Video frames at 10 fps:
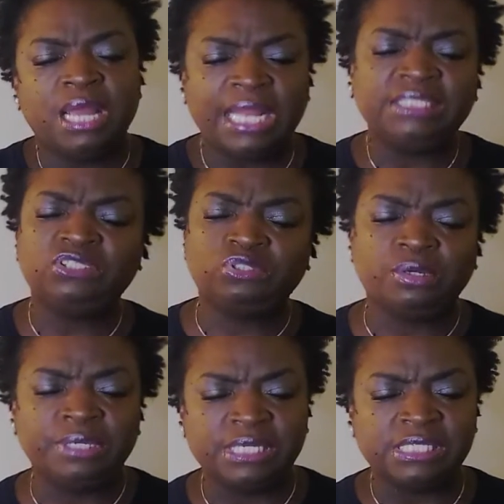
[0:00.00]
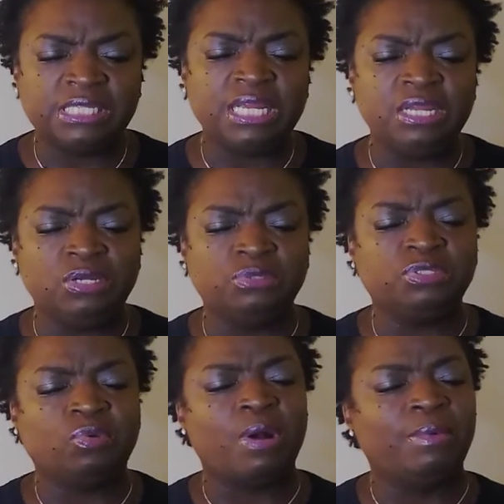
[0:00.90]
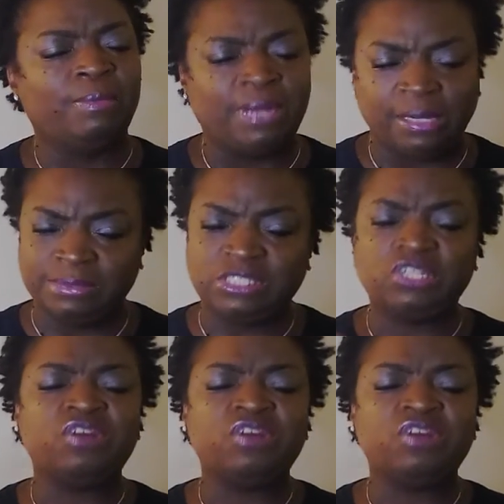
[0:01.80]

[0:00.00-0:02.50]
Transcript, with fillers: As the story continues, the woman blames the